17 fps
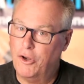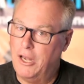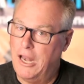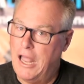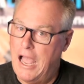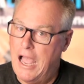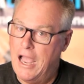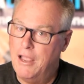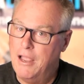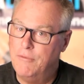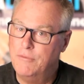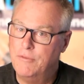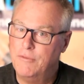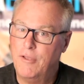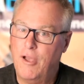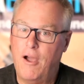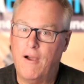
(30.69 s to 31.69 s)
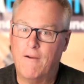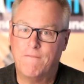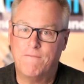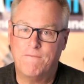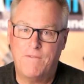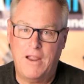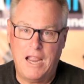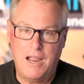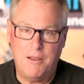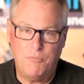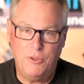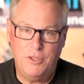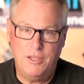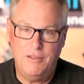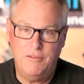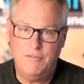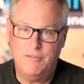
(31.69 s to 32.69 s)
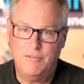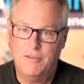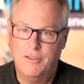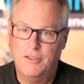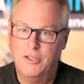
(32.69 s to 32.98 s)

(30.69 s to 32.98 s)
lives, our families,